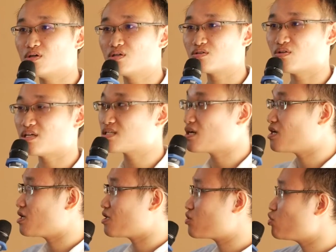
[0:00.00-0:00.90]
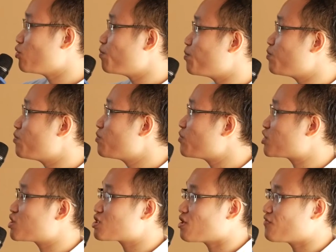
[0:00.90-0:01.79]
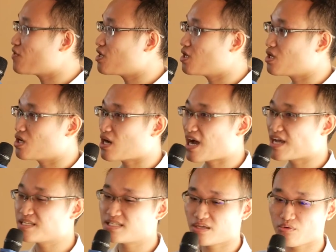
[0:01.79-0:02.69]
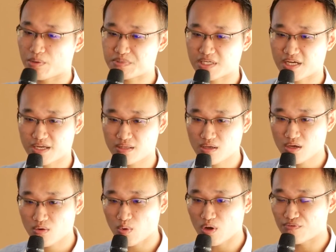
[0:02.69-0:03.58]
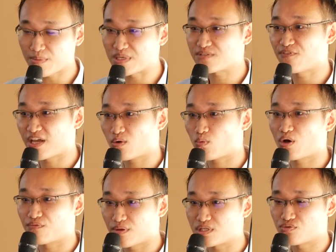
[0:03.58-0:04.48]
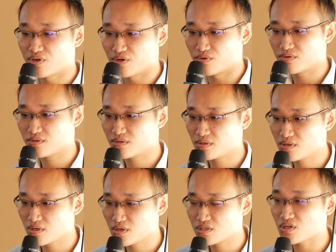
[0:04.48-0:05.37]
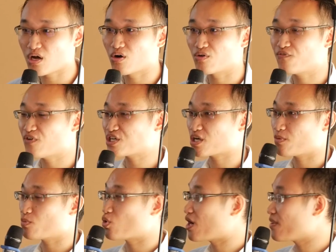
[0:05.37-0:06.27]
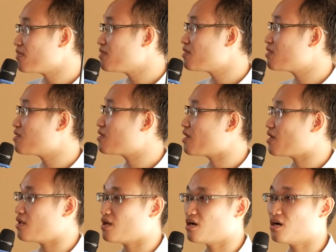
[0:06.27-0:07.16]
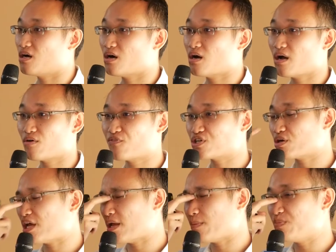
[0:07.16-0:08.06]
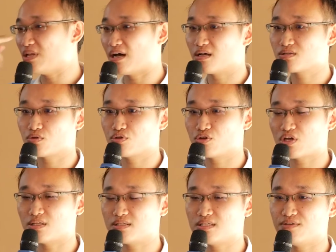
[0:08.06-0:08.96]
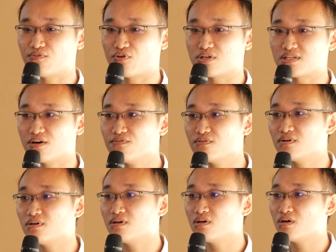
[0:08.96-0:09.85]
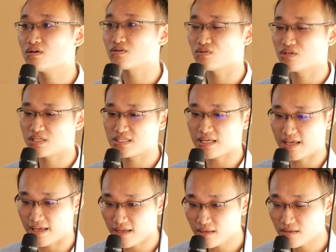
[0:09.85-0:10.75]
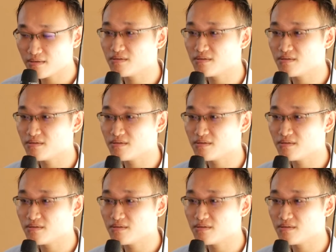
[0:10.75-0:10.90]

So there's two pictures of a ICA website. One of them is fake, one of them is real. So I'll flash out one, and I'll flash out A and B lah, so you can see for yourself. So this is A.